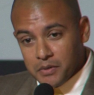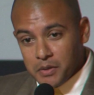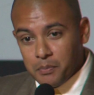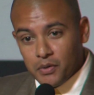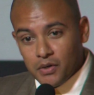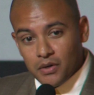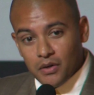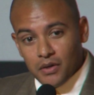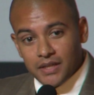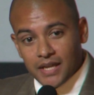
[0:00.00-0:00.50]
to
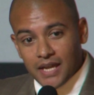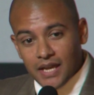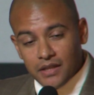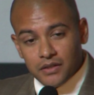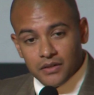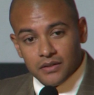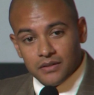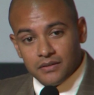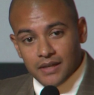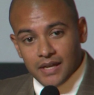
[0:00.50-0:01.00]
put it all
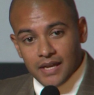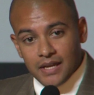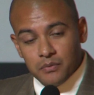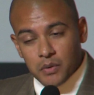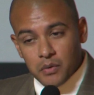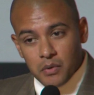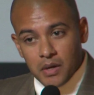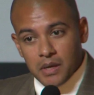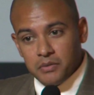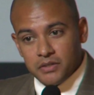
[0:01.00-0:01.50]
together, and
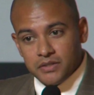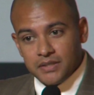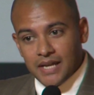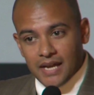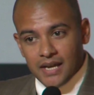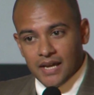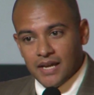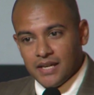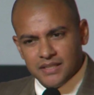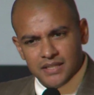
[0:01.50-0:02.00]
we were able to
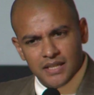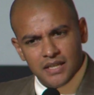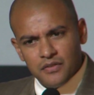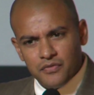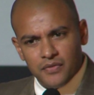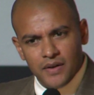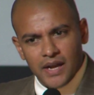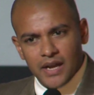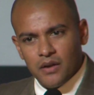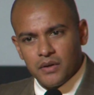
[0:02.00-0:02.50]
kind of
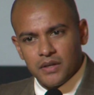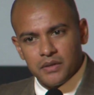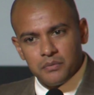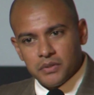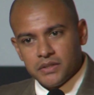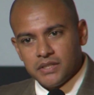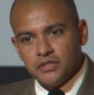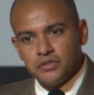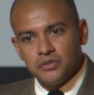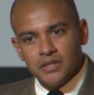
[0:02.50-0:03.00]
identify, okay, well,
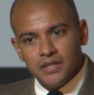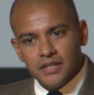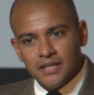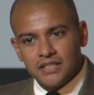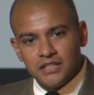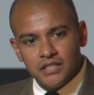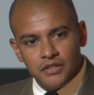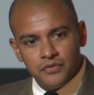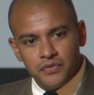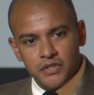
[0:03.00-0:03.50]
these are the
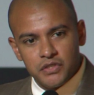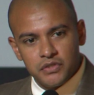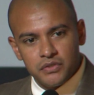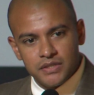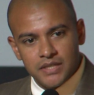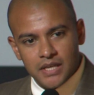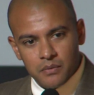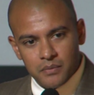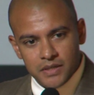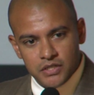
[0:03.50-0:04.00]
elected
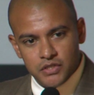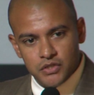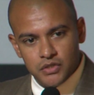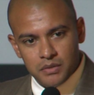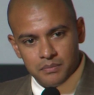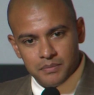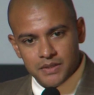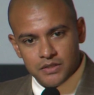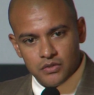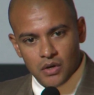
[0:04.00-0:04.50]
officials that we
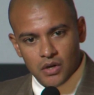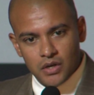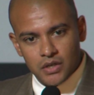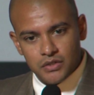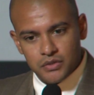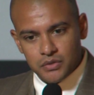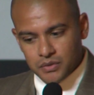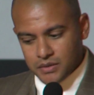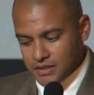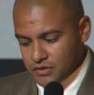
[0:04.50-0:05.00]
shouldn't be talking
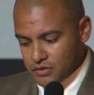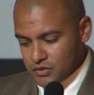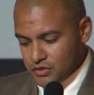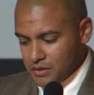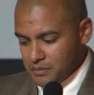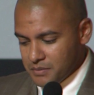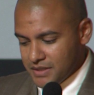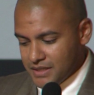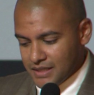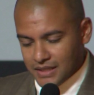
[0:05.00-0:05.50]
to. These are
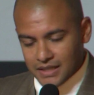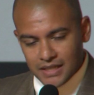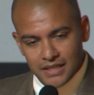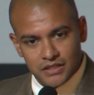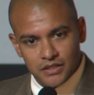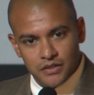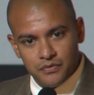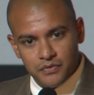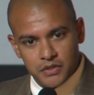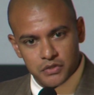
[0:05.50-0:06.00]
some of the
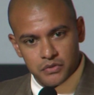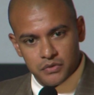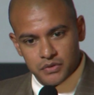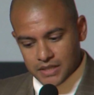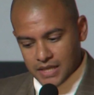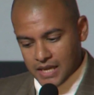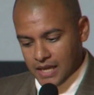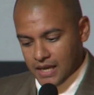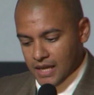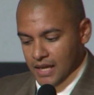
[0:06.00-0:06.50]
elected officials
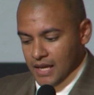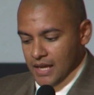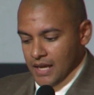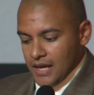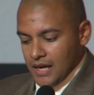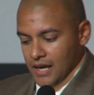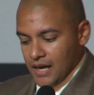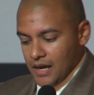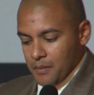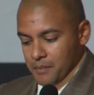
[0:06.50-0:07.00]
that
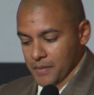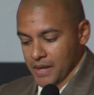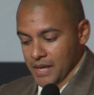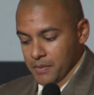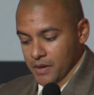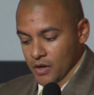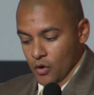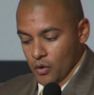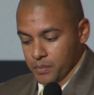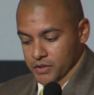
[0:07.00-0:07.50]
may
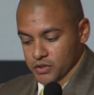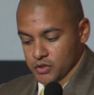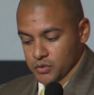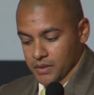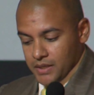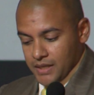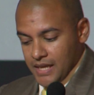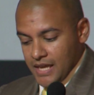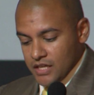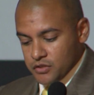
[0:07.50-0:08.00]
be open to
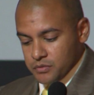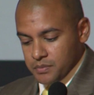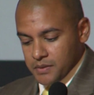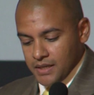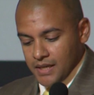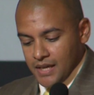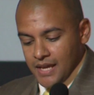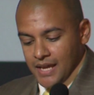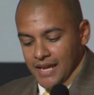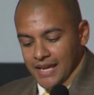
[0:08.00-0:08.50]

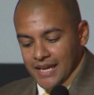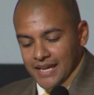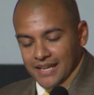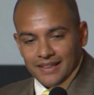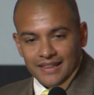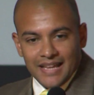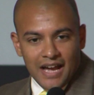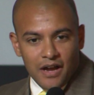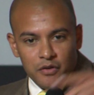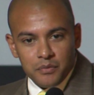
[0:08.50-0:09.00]
engagement. It
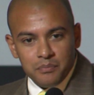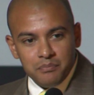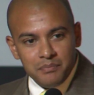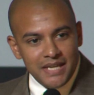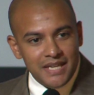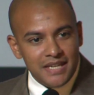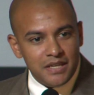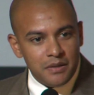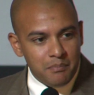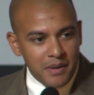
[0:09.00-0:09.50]
allowed
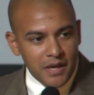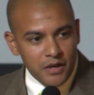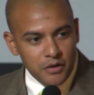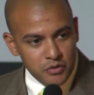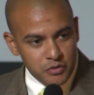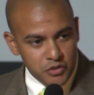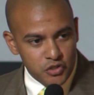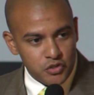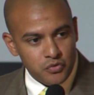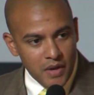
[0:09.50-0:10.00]
me to better
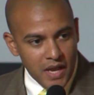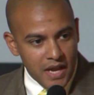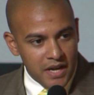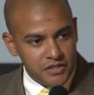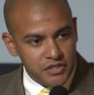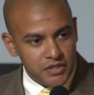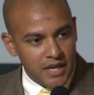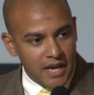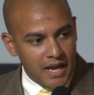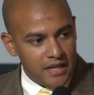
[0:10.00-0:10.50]

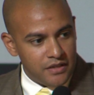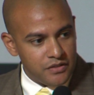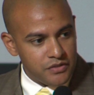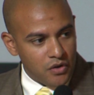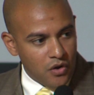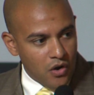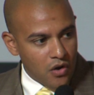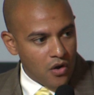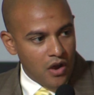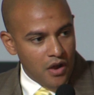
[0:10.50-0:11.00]
strategize
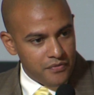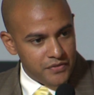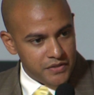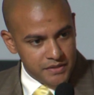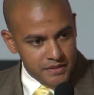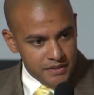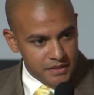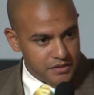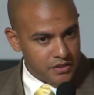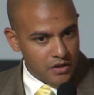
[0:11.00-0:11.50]
our
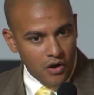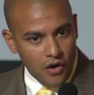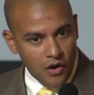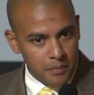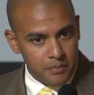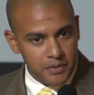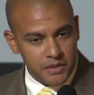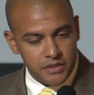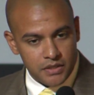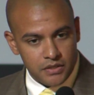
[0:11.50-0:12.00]
offices, our
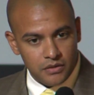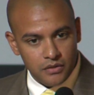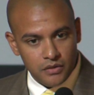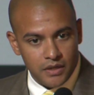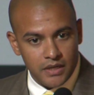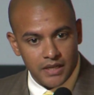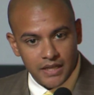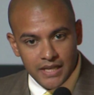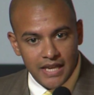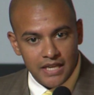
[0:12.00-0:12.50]
particular
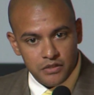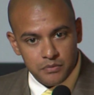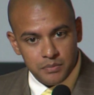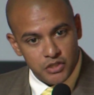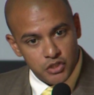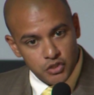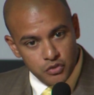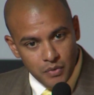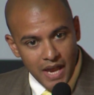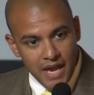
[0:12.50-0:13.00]
engagement
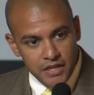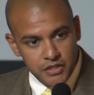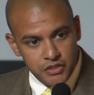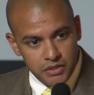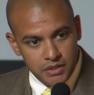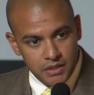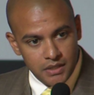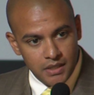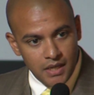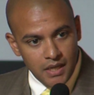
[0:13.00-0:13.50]

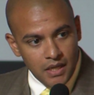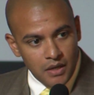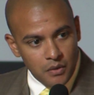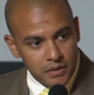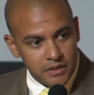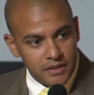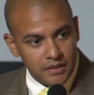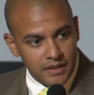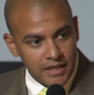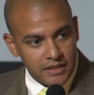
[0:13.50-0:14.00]
strategy
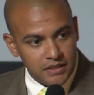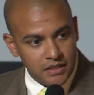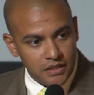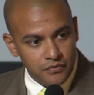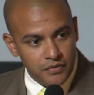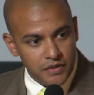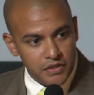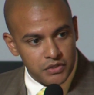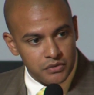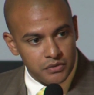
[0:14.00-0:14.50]
with elected
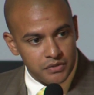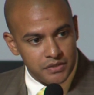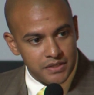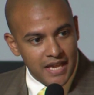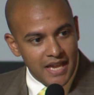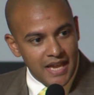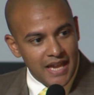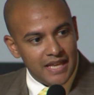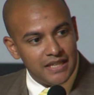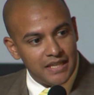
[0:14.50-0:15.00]
officials,
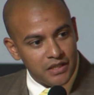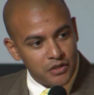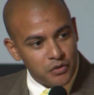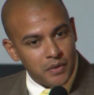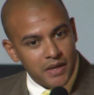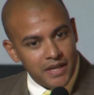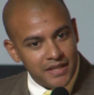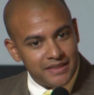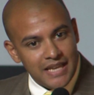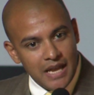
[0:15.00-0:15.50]
and then
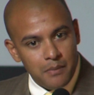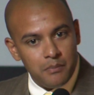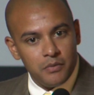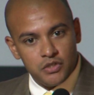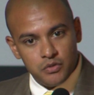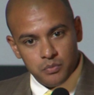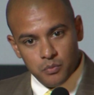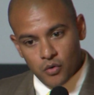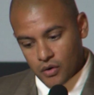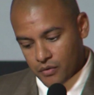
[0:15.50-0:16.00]
create that
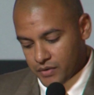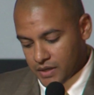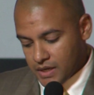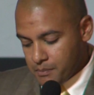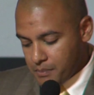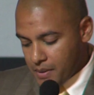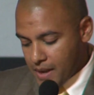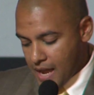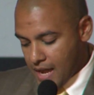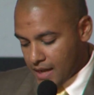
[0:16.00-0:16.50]
much more of an
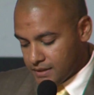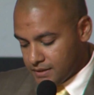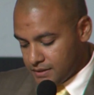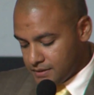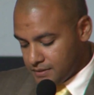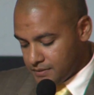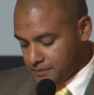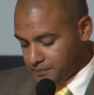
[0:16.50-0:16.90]
impact.